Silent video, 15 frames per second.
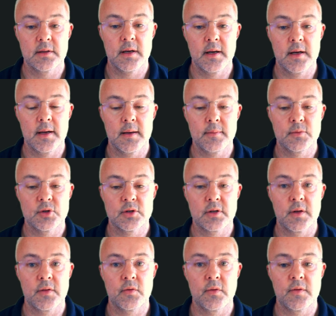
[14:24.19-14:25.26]
I'm just
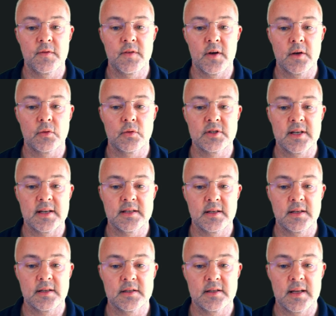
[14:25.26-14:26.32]
going through the final
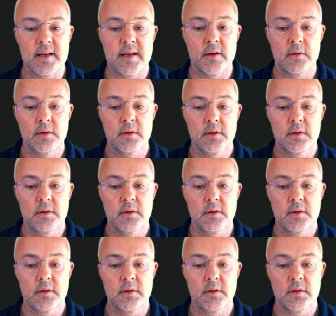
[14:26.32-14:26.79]
settings now.